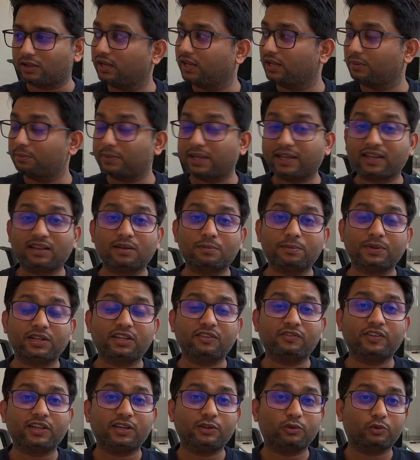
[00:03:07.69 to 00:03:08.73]
In my company,
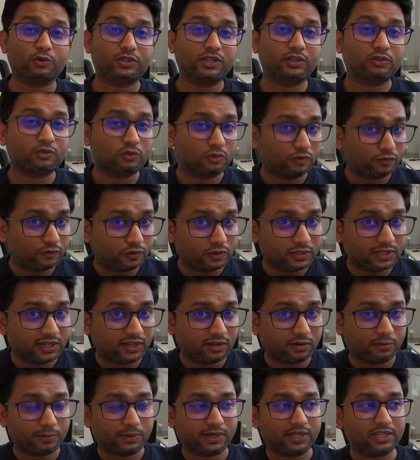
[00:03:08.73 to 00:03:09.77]
we are using Sophos
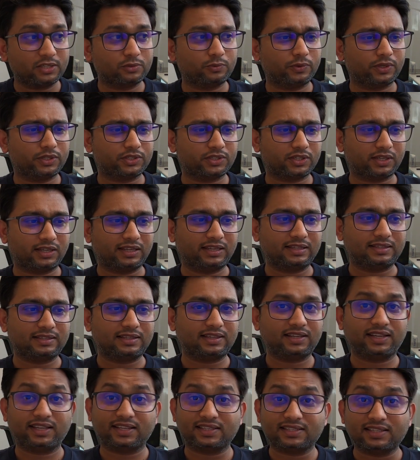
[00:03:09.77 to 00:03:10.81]
Enterprise, which is
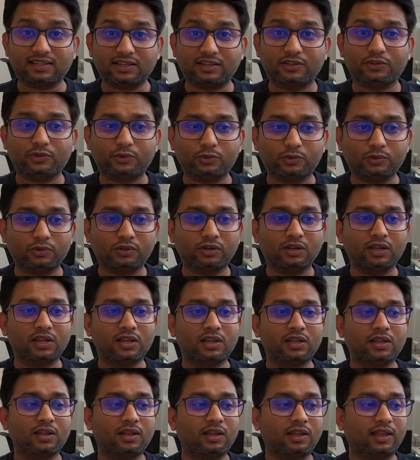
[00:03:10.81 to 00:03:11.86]
an excellent tool.
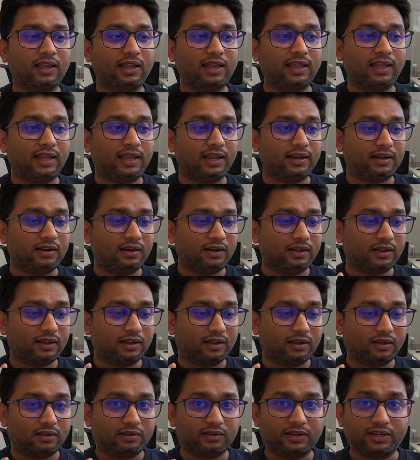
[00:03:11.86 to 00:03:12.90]
And
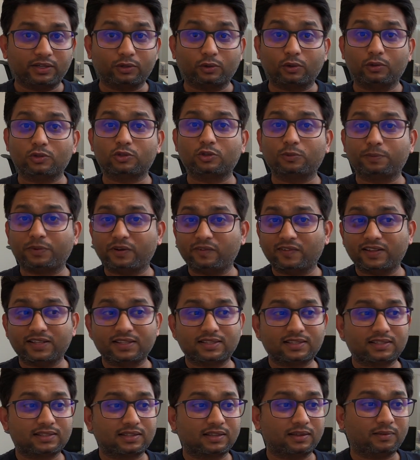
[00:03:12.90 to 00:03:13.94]
it also
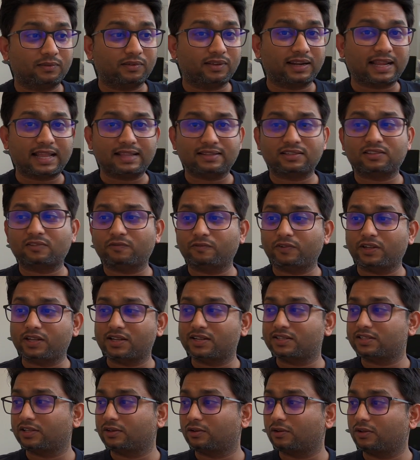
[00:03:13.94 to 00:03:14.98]
prevents
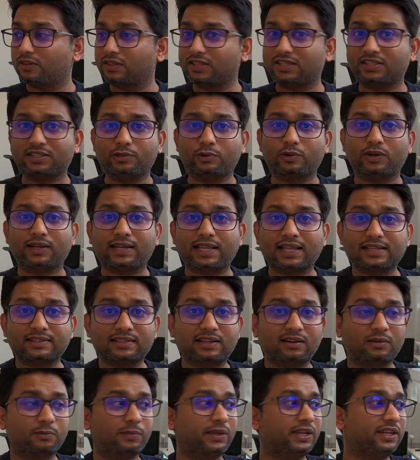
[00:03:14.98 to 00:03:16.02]
ransomwares and all these new attacks
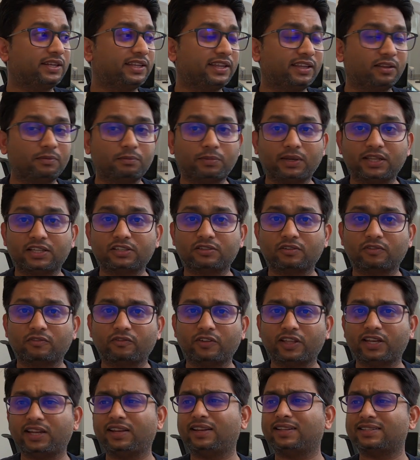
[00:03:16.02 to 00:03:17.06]
that are being taking place.
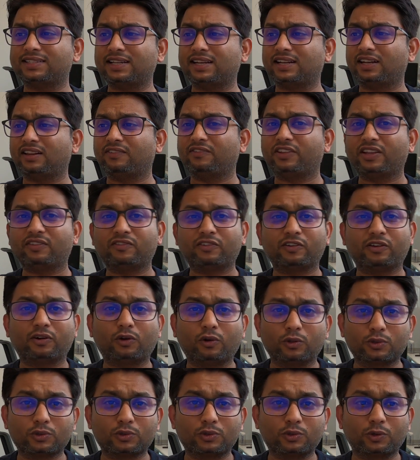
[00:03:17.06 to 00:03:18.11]
Very recently, we have
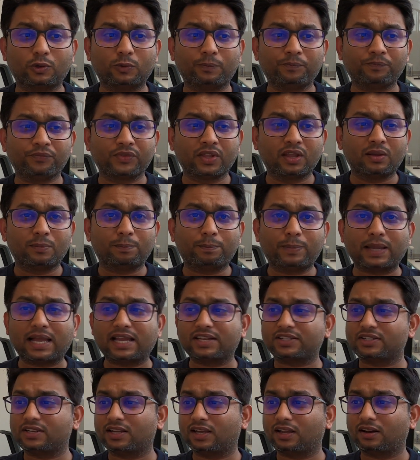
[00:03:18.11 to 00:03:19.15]
also
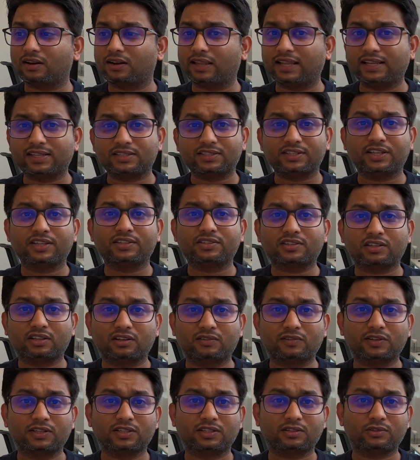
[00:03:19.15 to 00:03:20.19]
patched our Exchange
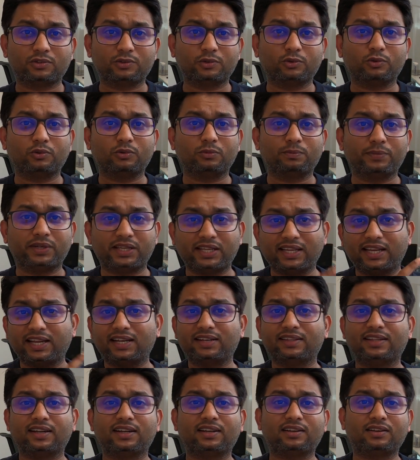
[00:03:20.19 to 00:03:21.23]
servers to
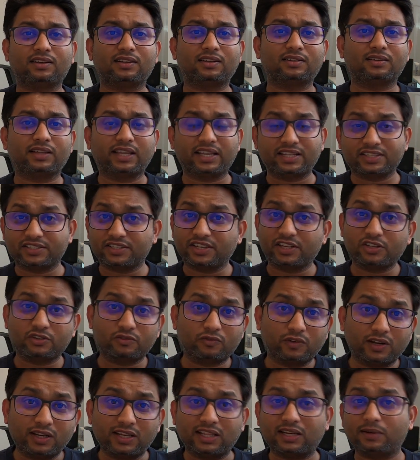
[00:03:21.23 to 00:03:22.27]
mitigate that Exchange
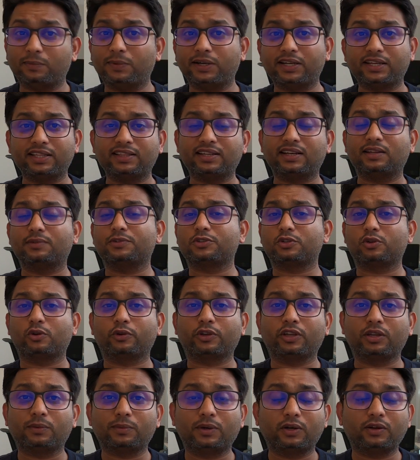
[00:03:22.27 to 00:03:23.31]
vulnerability that I was
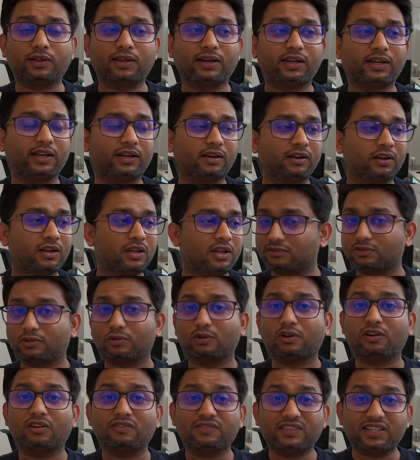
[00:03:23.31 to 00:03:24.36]
talking about earlier. So
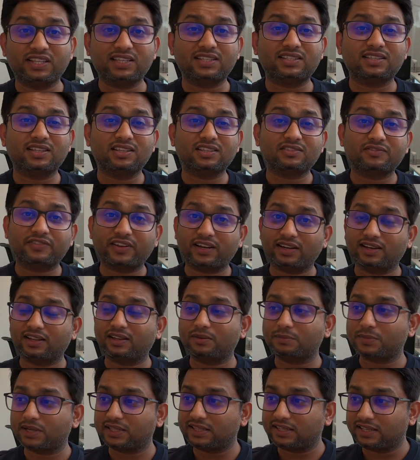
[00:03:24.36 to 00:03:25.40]
all of these things were
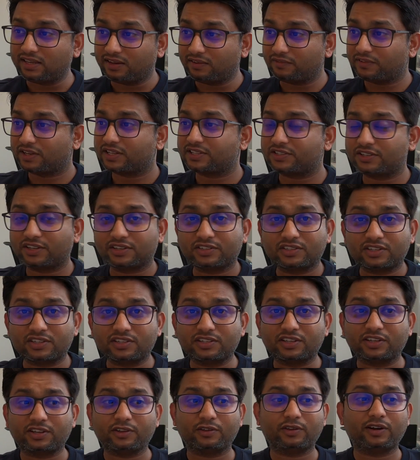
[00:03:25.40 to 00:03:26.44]
done by the infrastructure
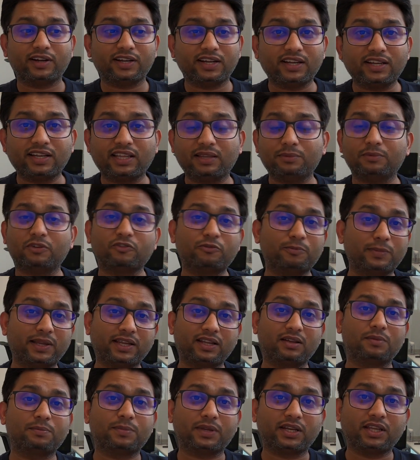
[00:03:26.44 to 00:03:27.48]
security team of my
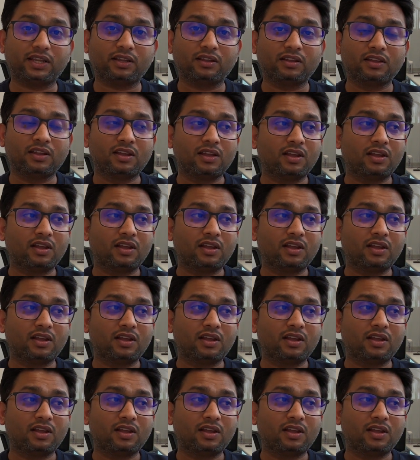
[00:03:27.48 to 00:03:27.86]
company.